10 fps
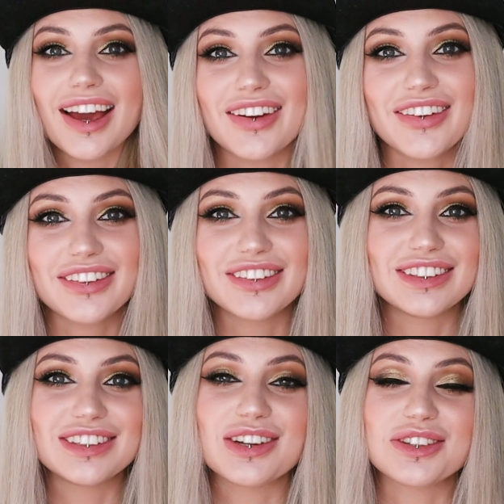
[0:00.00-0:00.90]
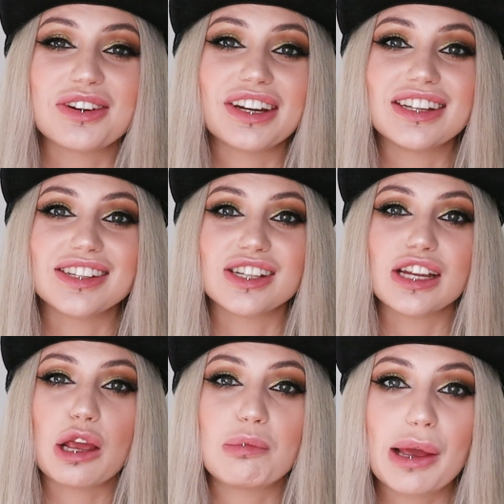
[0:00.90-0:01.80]
got through to the top 20 is
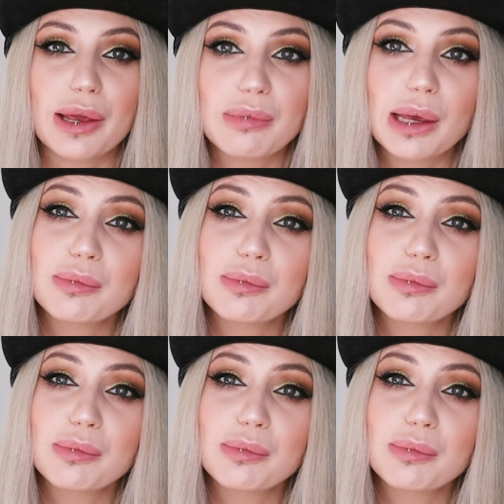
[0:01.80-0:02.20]
just a big